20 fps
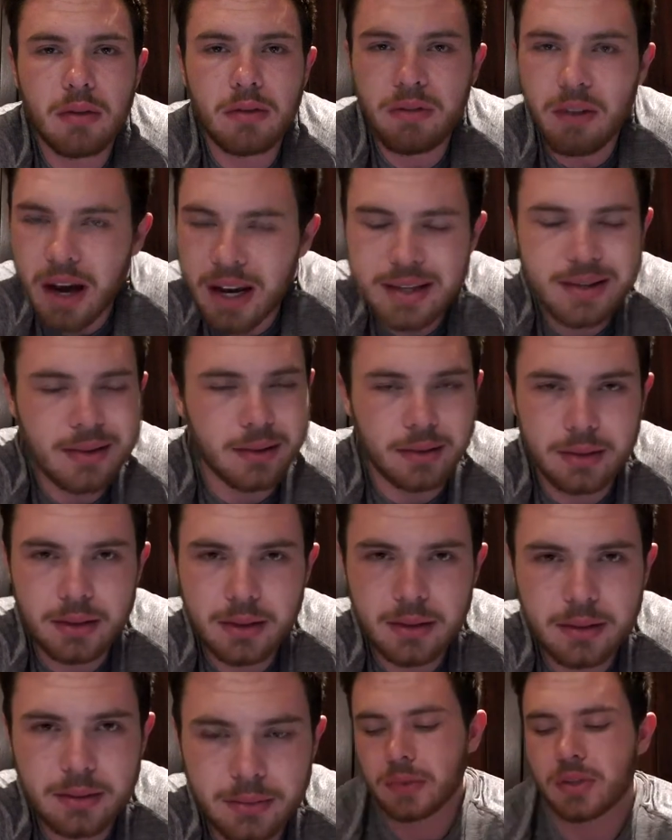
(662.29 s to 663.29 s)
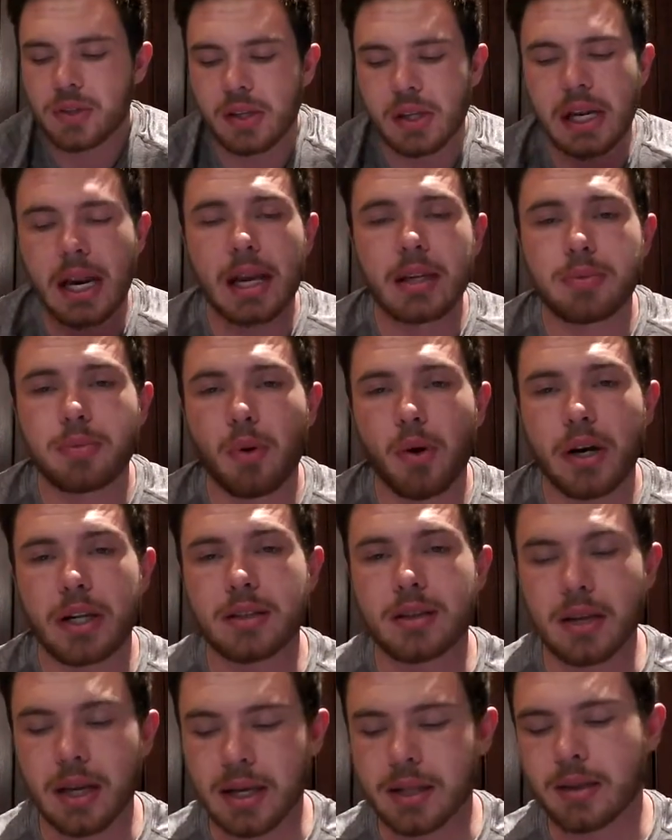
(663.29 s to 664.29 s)
vital. So the next
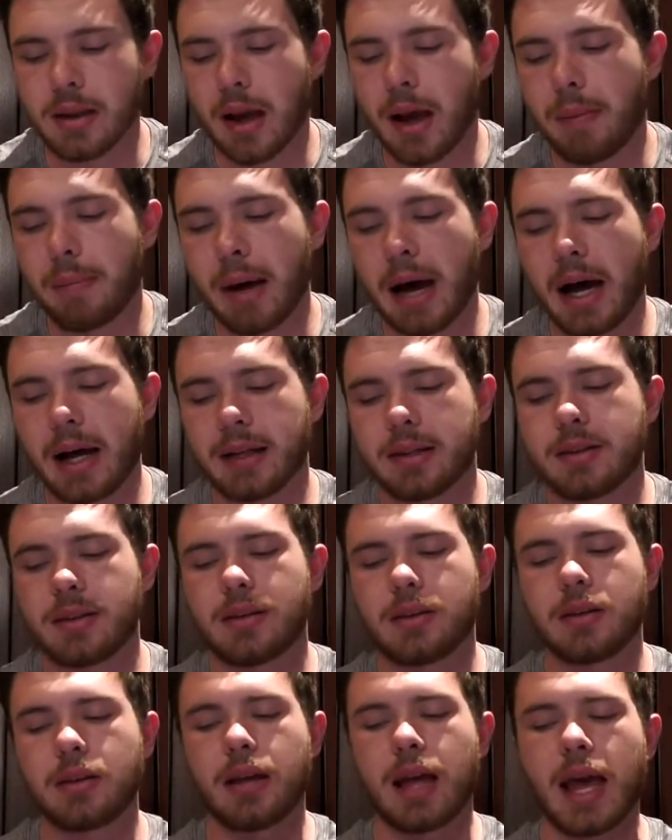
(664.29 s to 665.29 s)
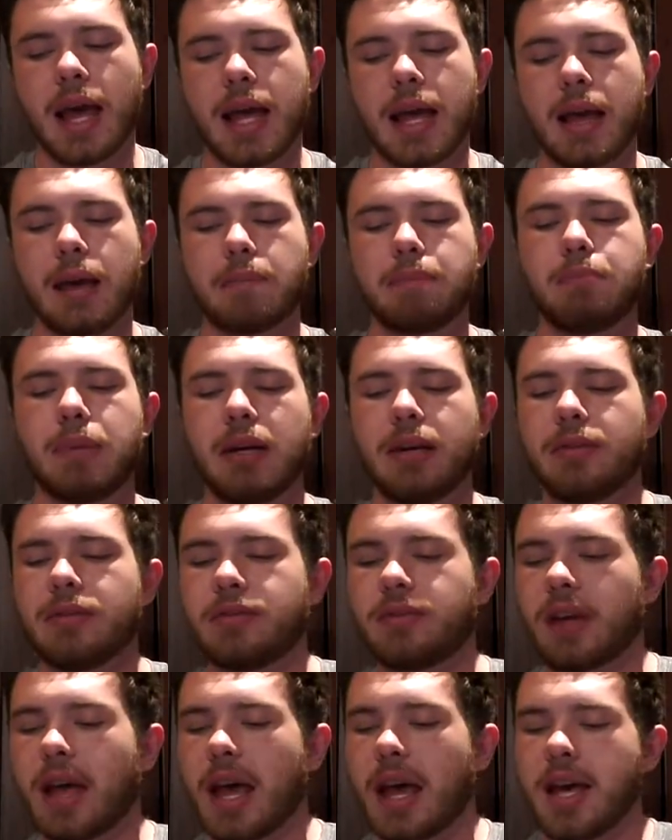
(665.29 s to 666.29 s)
point is about a bit
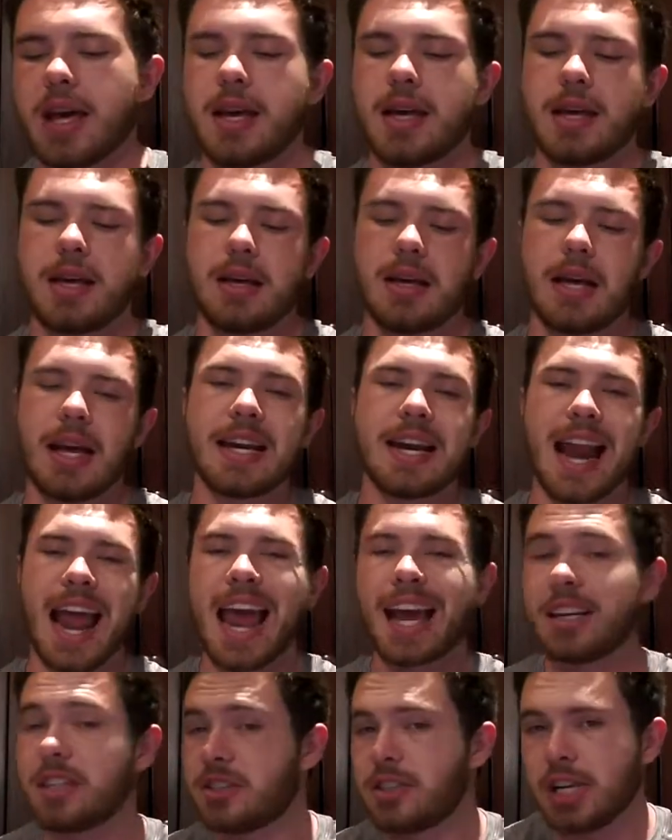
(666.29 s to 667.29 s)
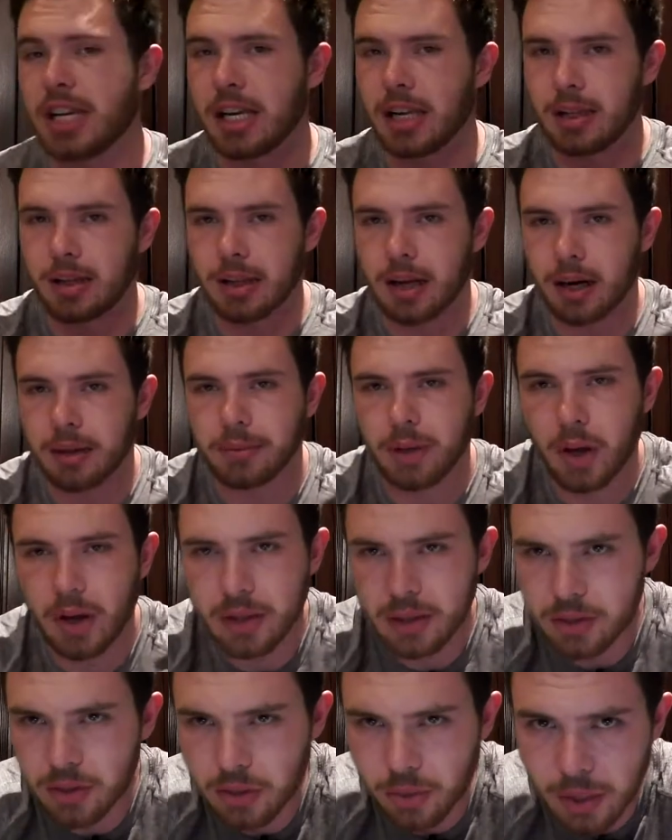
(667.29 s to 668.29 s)
of a analogy that I'm
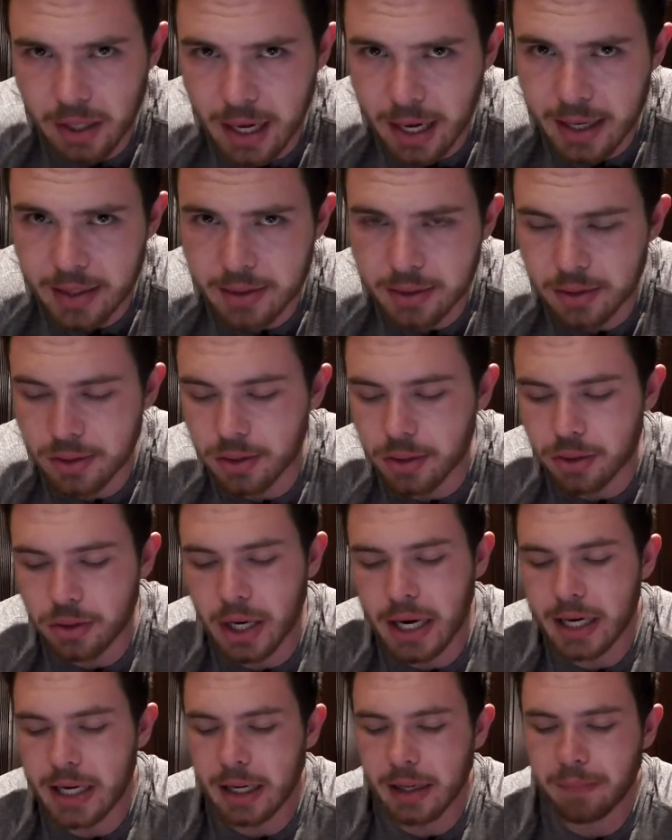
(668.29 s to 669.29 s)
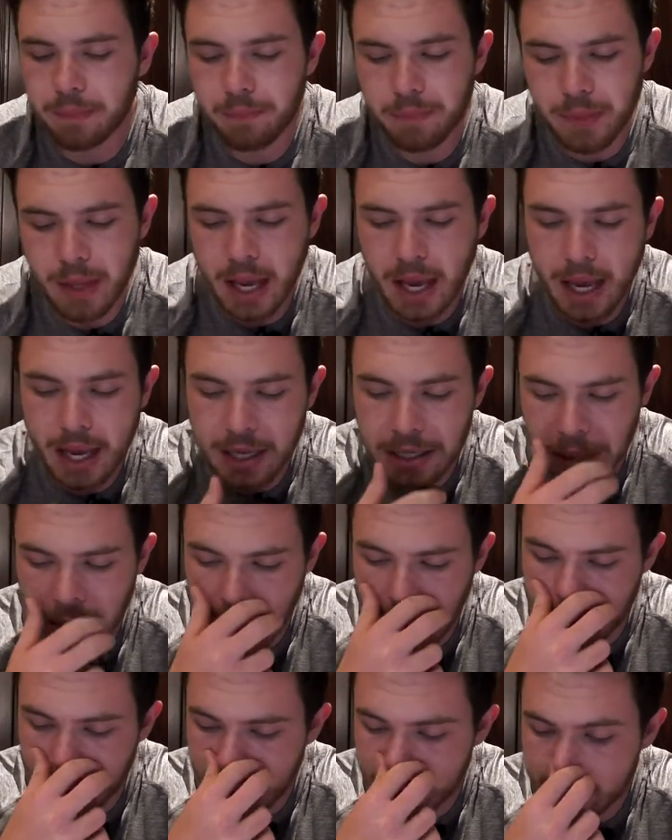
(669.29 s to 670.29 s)
going to relate to trading. And
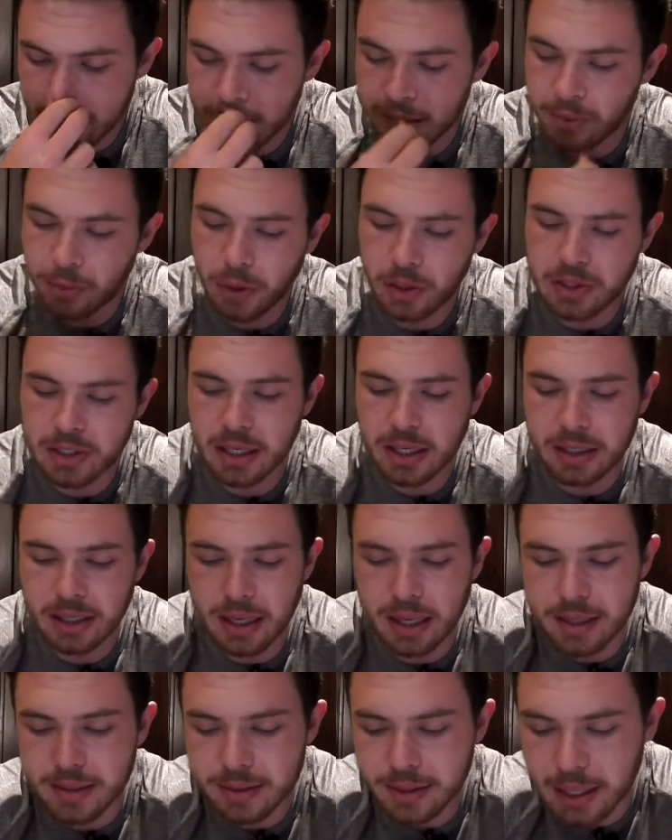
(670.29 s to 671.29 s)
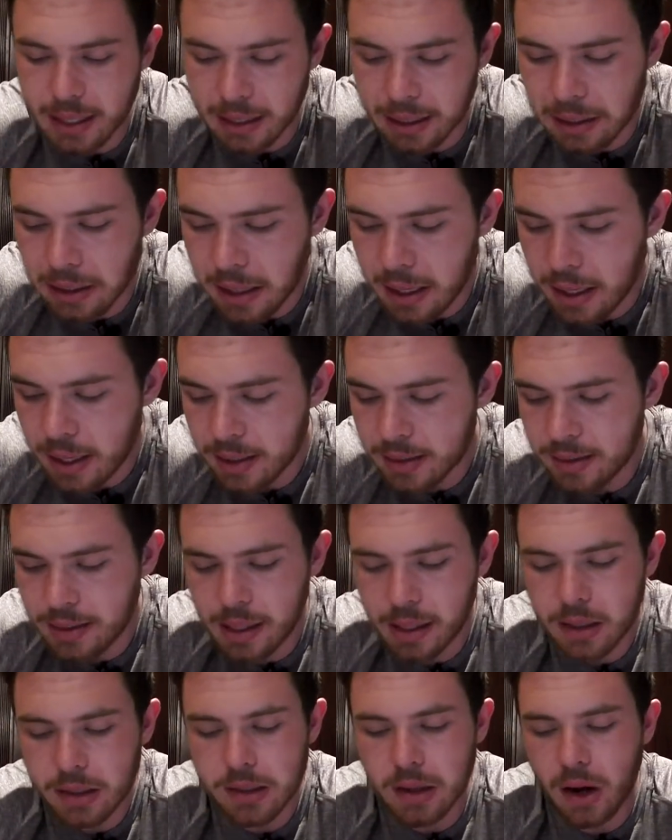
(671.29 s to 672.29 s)
I basically wrote down here saying,
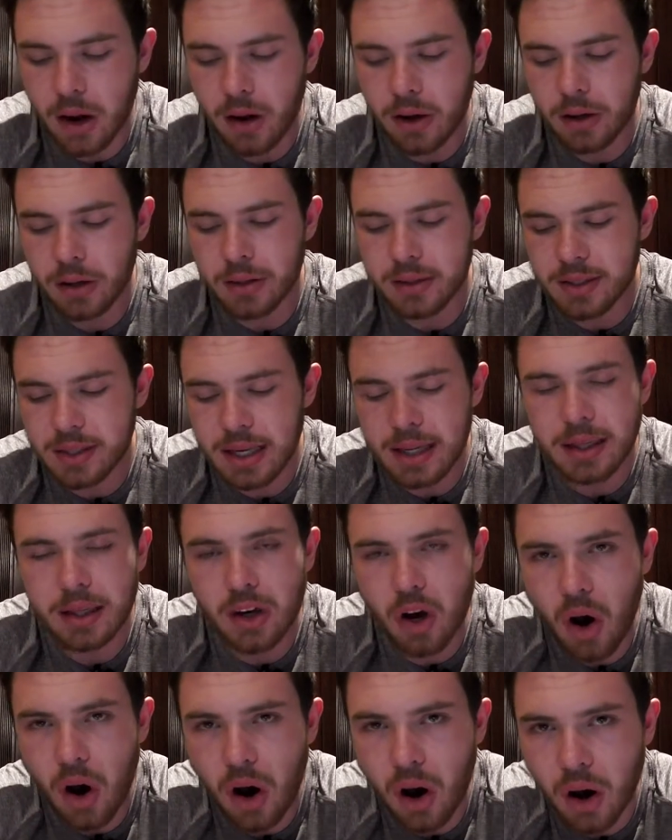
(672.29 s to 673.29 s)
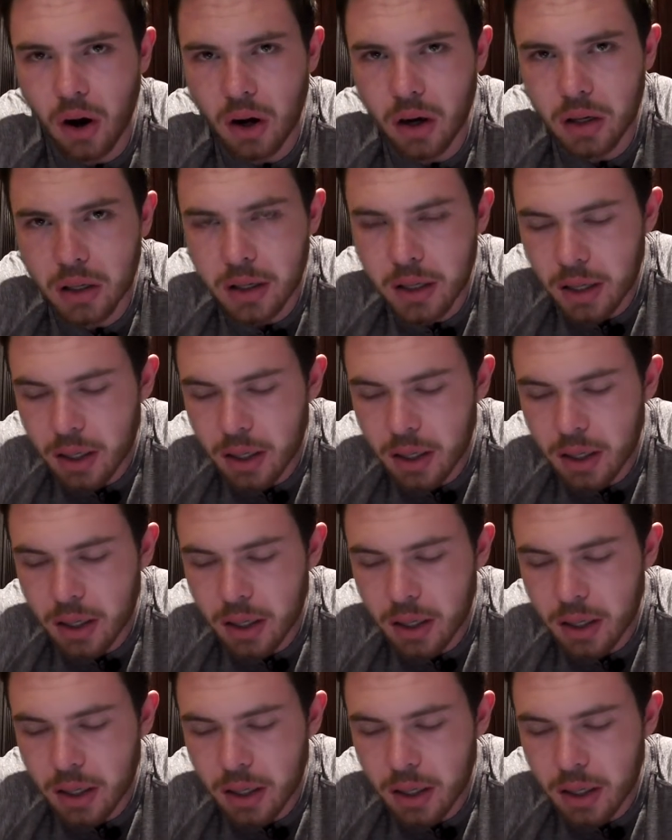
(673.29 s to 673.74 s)
see the, see the car